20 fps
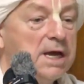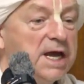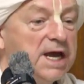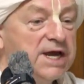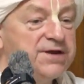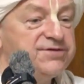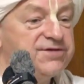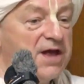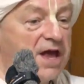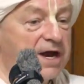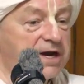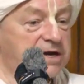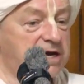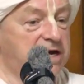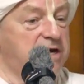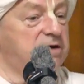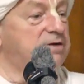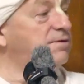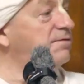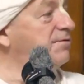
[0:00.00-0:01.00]
His
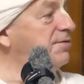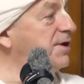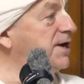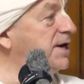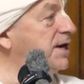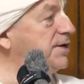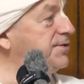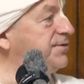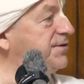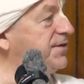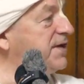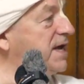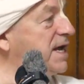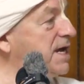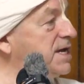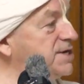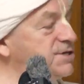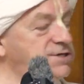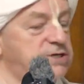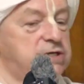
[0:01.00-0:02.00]
idea of
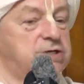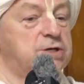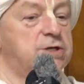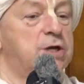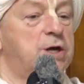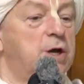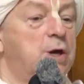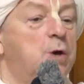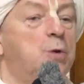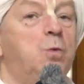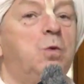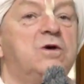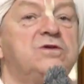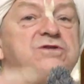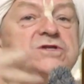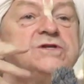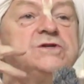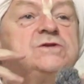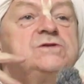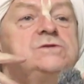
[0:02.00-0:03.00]
renunciation
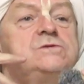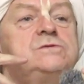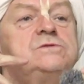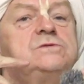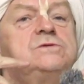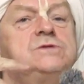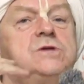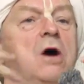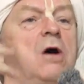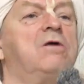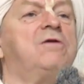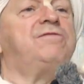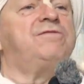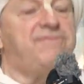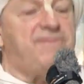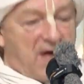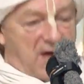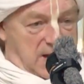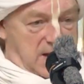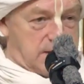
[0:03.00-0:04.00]
was to not
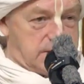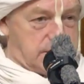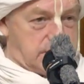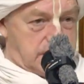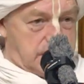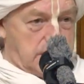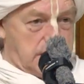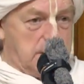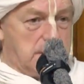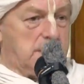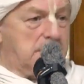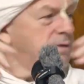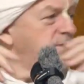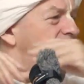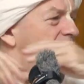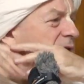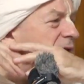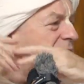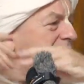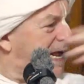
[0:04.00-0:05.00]
fight,
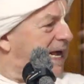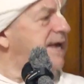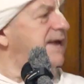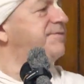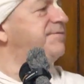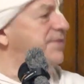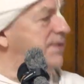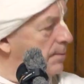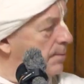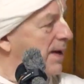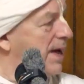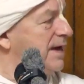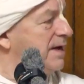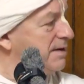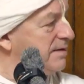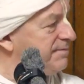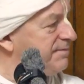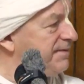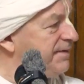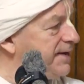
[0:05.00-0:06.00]
to leave the
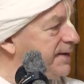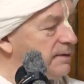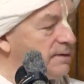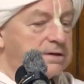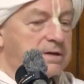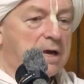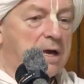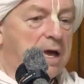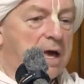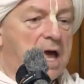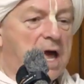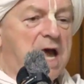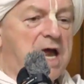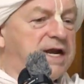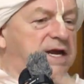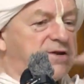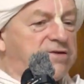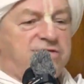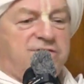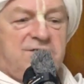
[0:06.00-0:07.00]
battlefield,
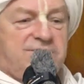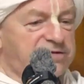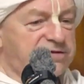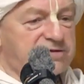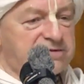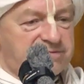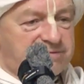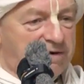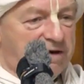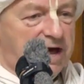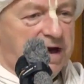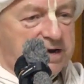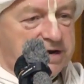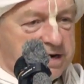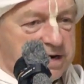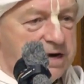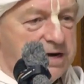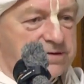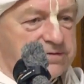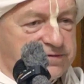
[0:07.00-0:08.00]
and he justified
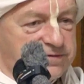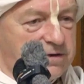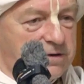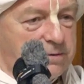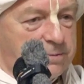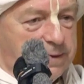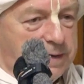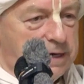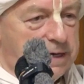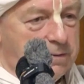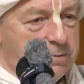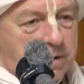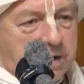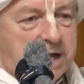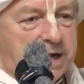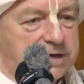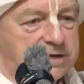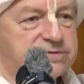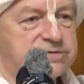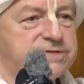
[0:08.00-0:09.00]
it in so many
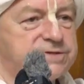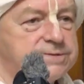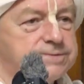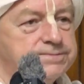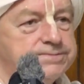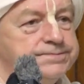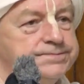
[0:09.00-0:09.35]
ways.